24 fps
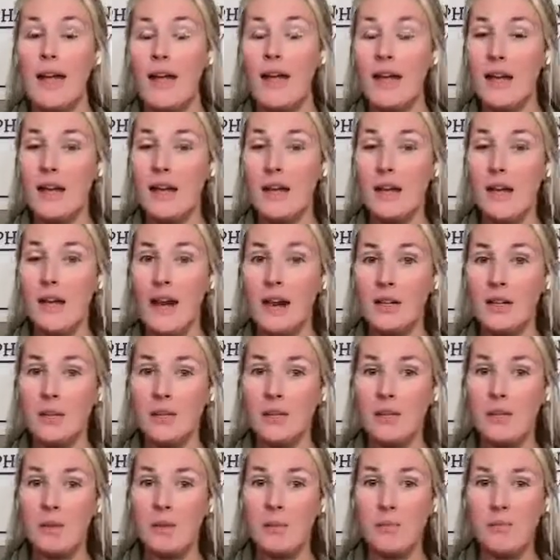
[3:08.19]
can
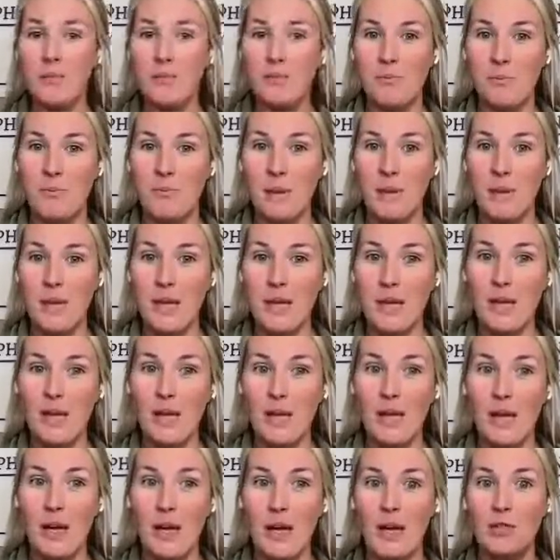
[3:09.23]
actually
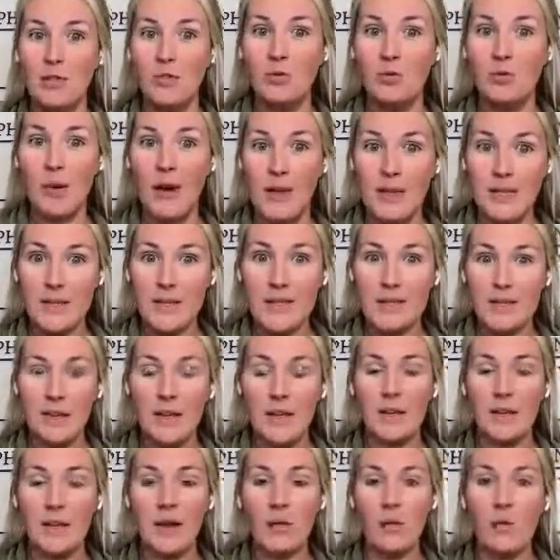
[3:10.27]
be
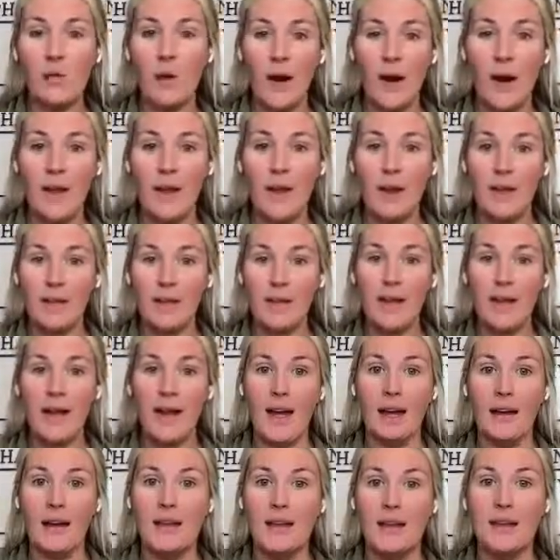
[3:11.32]
addressed in a way
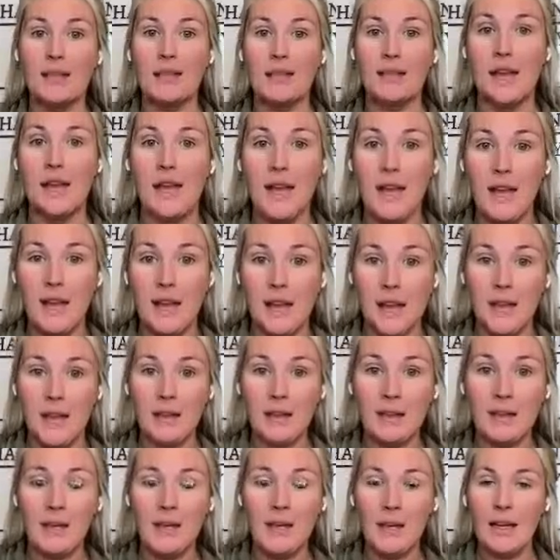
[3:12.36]
that is
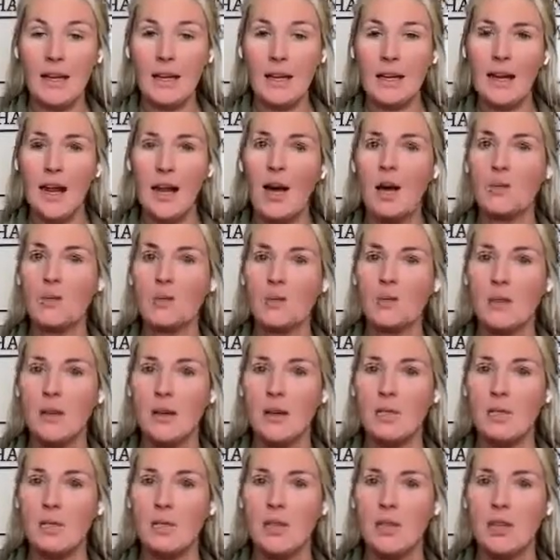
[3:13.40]
healing and helps
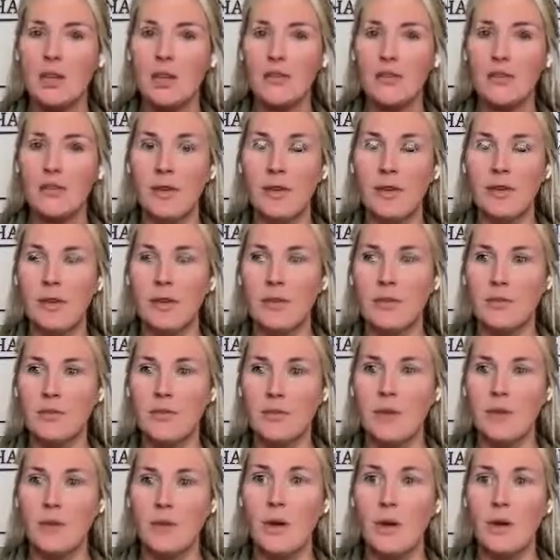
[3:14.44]
them shift
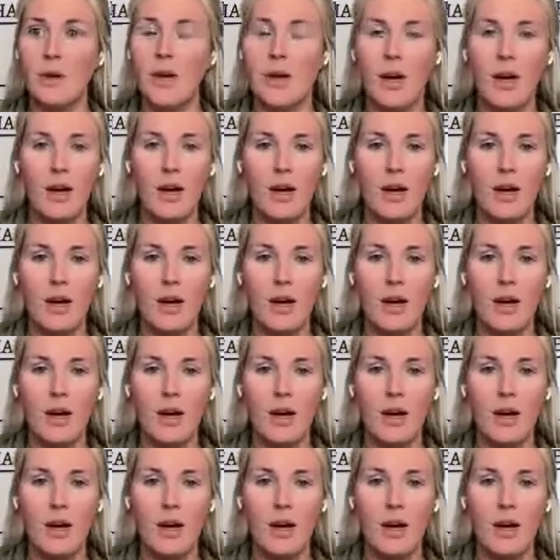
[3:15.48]
into